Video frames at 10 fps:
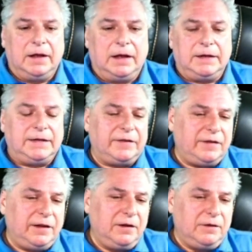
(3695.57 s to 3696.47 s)

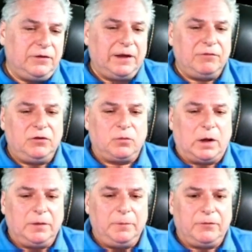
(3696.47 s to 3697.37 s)
Testing, if you haven't used
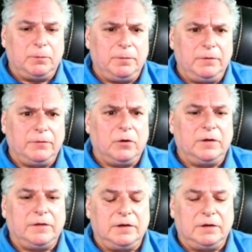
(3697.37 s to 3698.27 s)
Wallaby before,
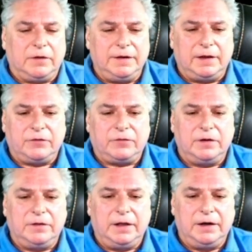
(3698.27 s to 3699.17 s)
it's a great test
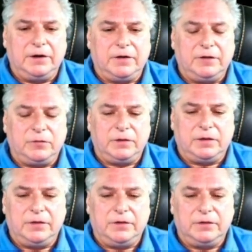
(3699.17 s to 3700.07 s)
runner that integrates with
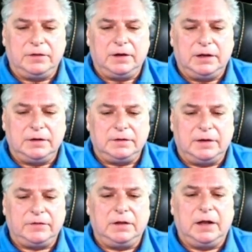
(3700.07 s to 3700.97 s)
other
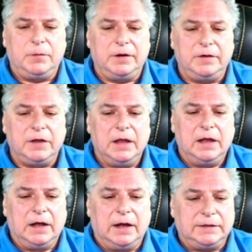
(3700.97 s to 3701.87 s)
testing libraries.
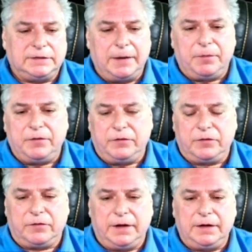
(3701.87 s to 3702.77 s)
Cypress is a
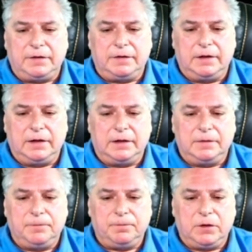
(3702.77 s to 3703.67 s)
great
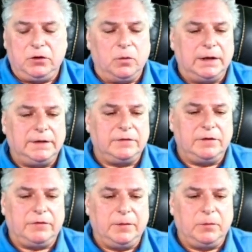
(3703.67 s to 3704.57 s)
UI
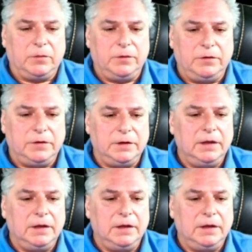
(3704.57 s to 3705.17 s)
testing framework we're using.